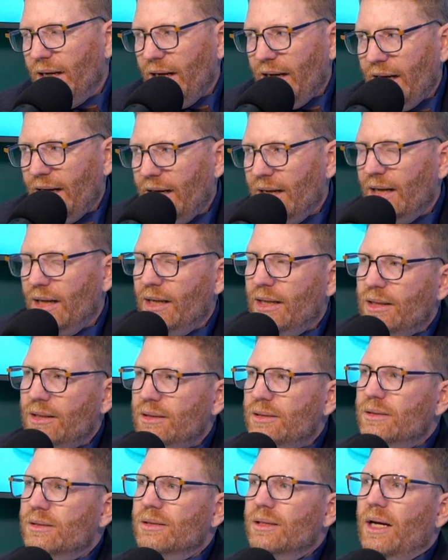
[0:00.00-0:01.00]

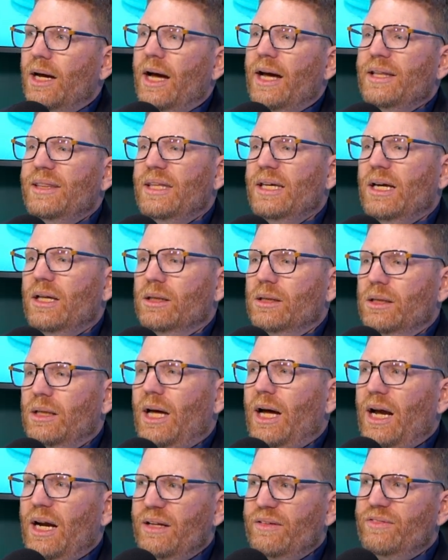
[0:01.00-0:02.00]
And I think a
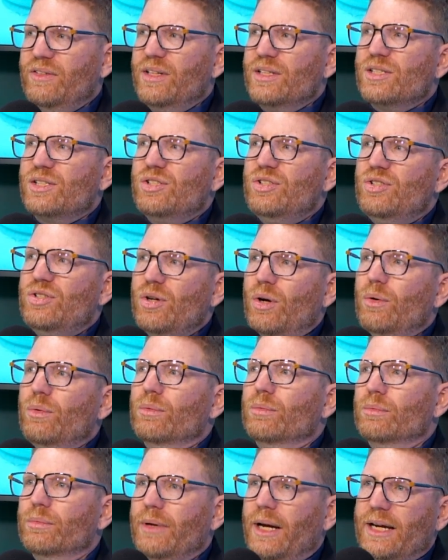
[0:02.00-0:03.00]
lot of us don't
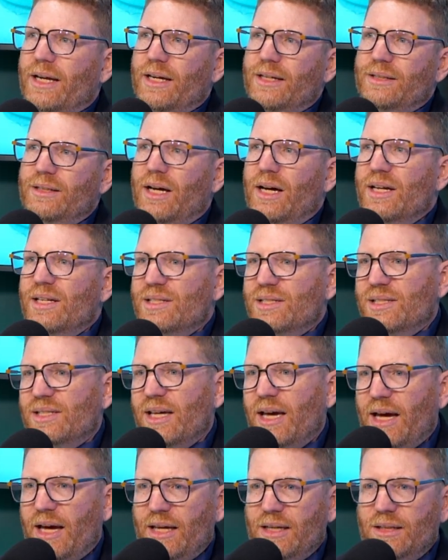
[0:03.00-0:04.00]
recognize
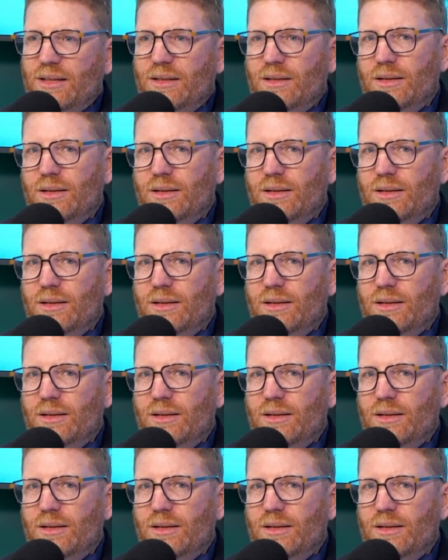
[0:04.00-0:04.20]
that